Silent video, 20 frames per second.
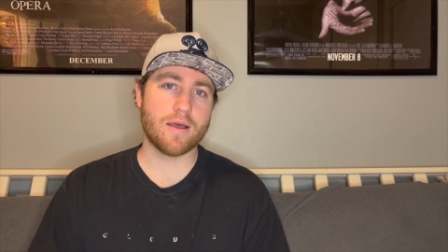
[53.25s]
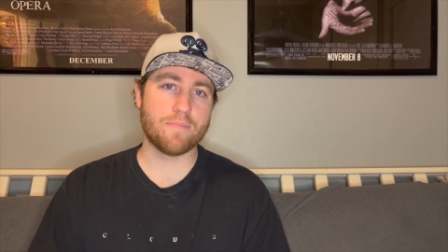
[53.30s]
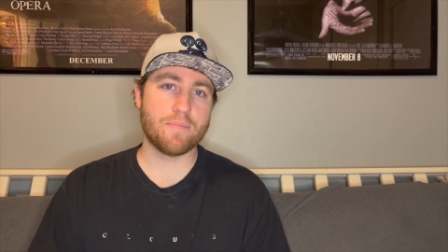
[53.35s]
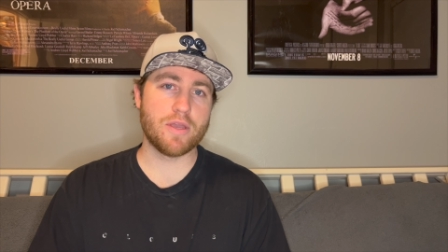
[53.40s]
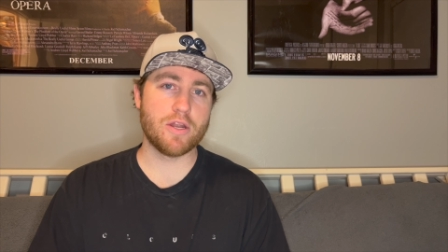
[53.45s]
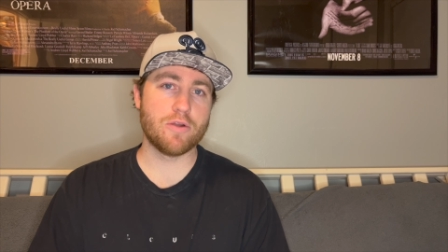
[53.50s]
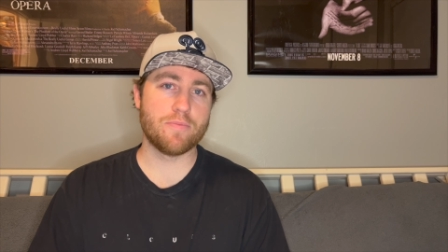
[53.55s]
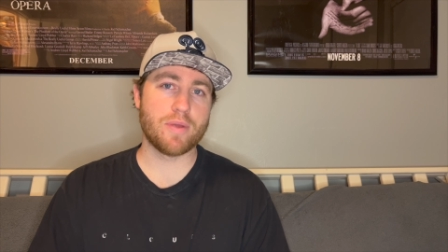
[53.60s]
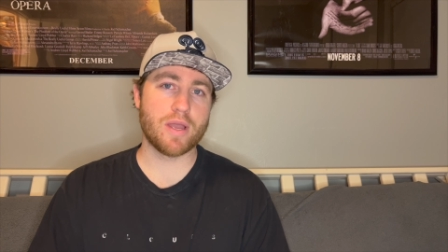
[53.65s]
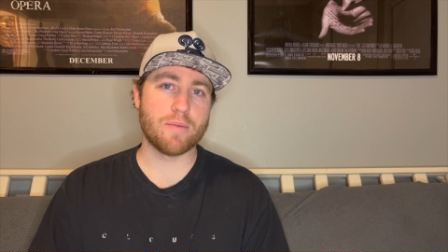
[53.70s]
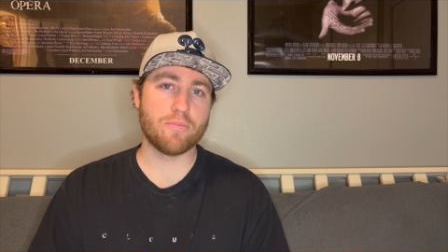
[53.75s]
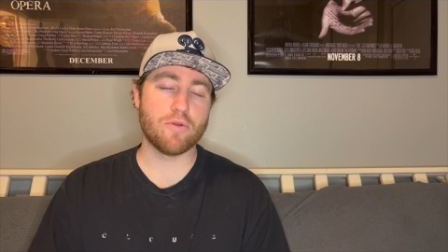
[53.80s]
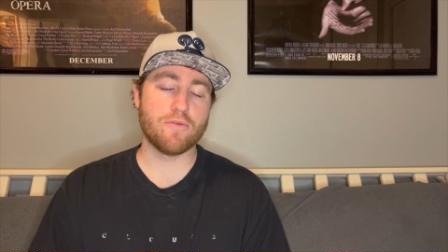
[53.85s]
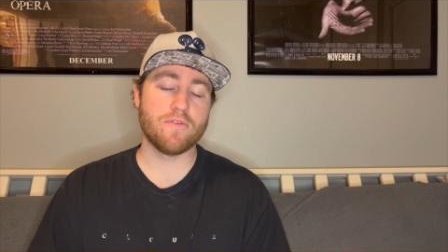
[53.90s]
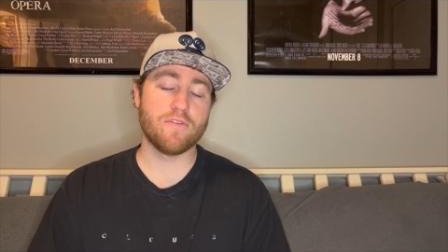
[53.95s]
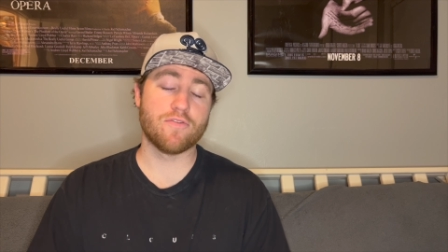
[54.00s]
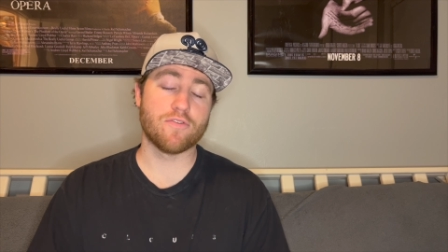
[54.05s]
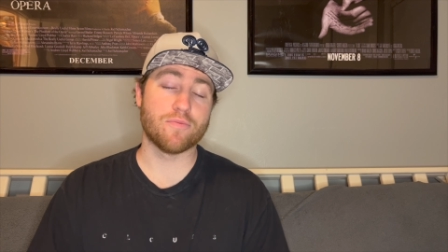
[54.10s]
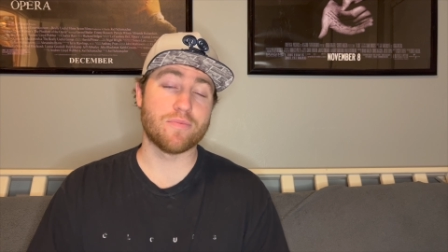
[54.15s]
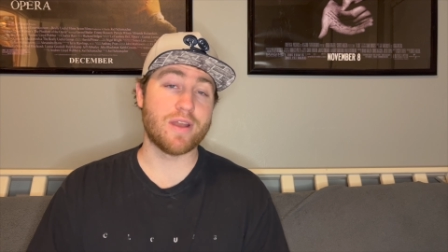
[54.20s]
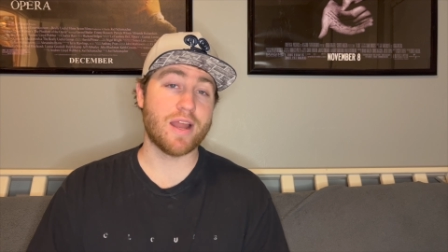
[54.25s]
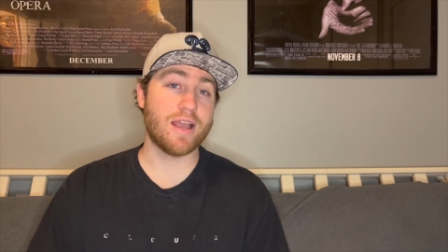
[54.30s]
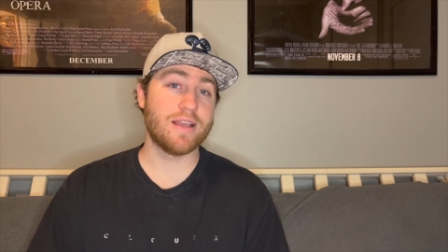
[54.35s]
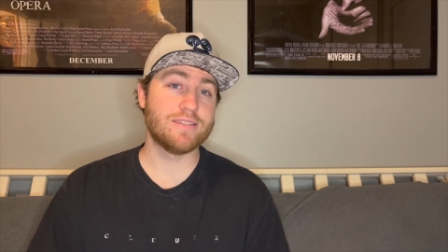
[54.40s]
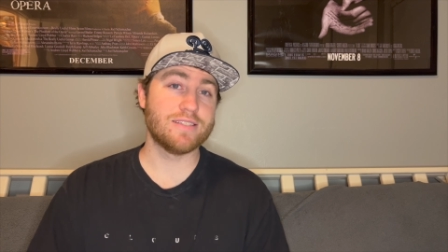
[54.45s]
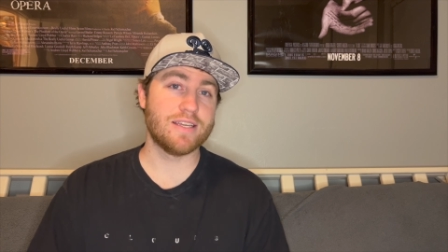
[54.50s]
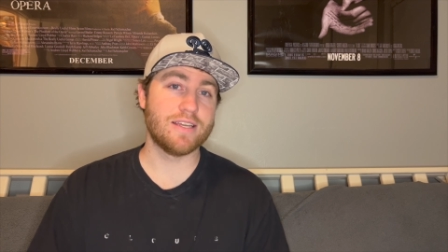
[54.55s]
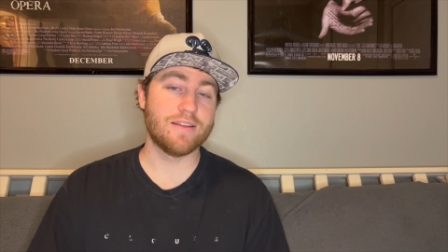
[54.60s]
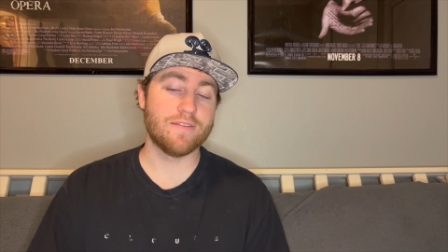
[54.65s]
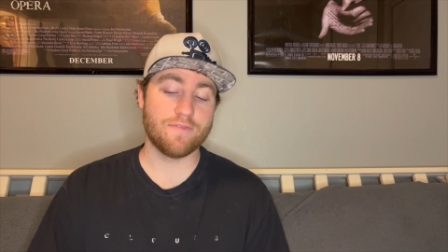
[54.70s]
Peter Pan movie from
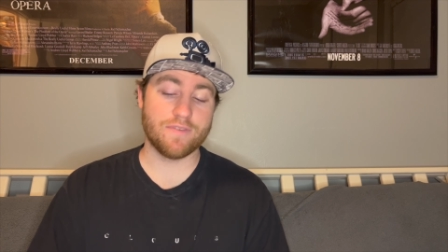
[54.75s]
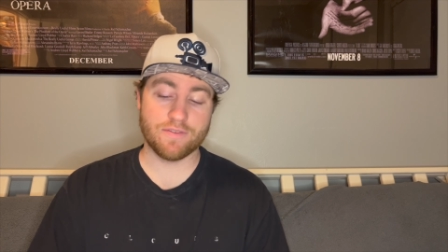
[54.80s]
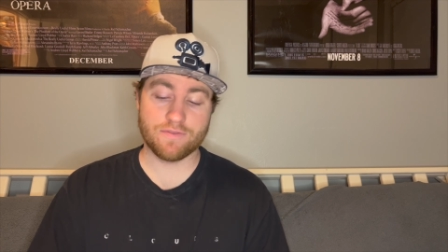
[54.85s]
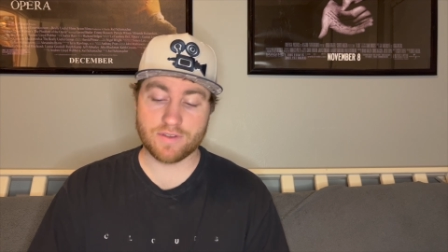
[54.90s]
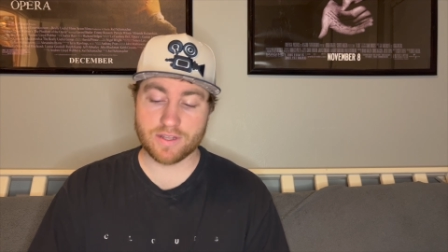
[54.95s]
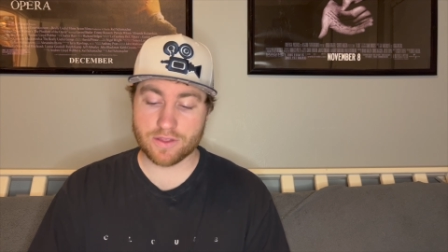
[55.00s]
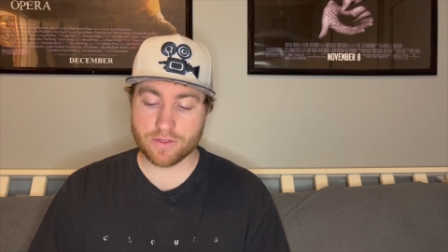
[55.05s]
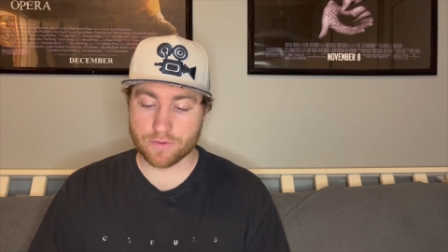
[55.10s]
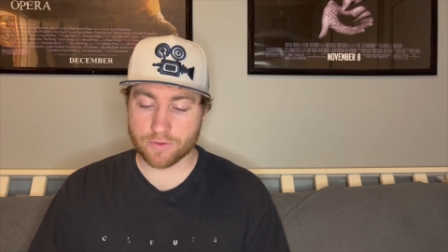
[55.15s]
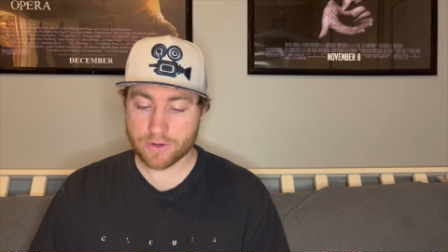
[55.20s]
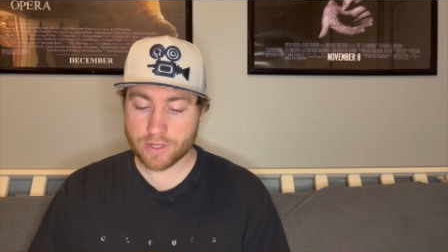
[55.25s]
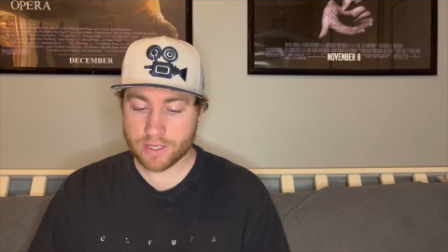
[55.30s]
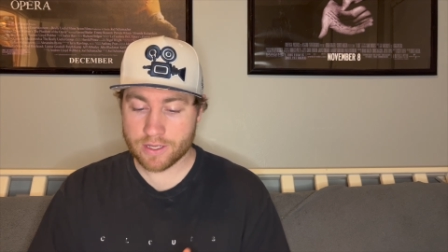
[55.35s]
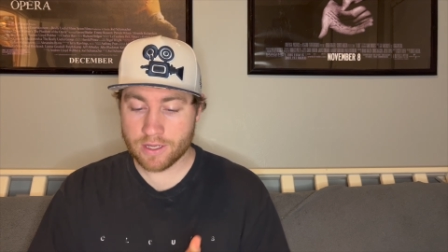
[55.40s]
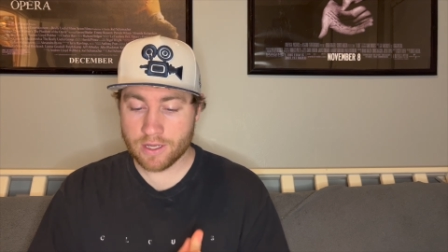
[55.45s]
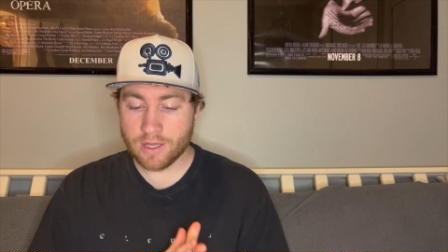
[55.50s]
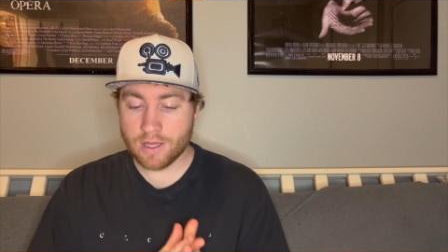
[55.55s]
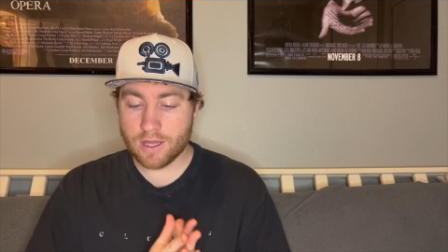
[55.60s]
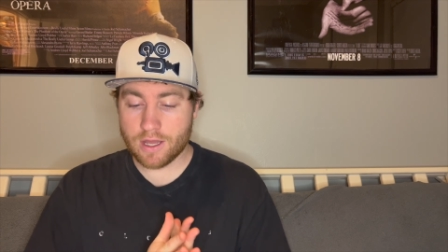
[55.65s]
1953.